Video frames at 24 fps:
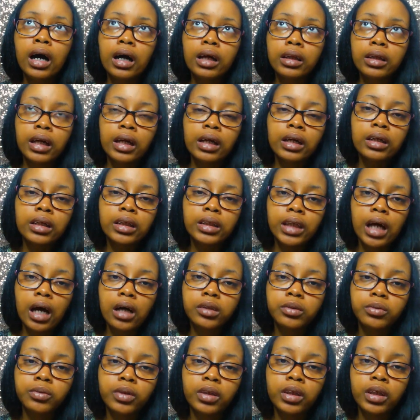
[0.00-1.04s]
A lot of the
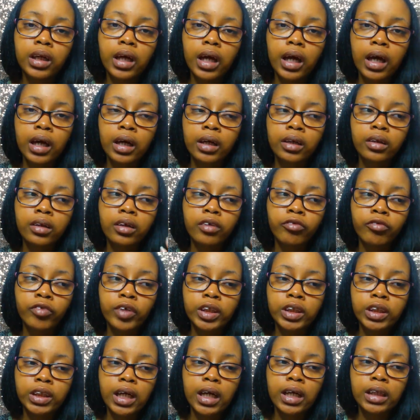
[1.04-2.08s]
times we look at the
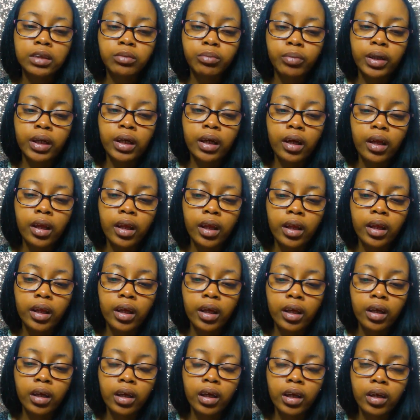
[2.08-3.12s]
fish as being
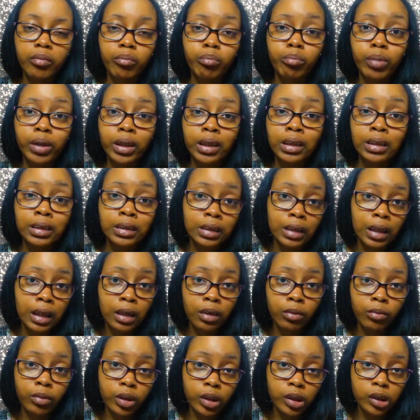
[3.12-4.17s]
the biggest
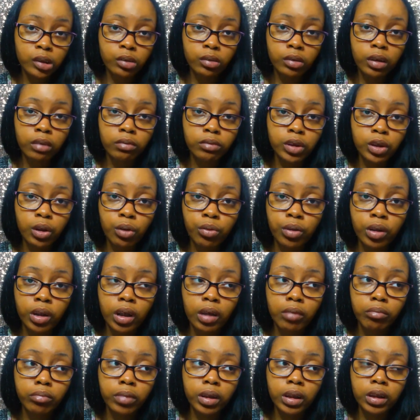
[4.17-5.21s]
thing with the story of Jonah,
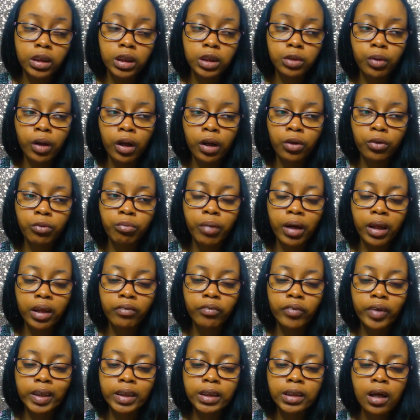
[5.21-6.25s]
him being swallowed by the
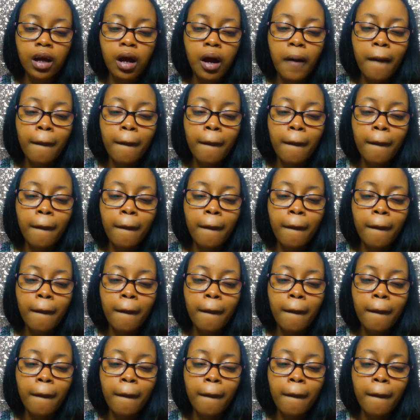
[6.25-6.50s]
fish.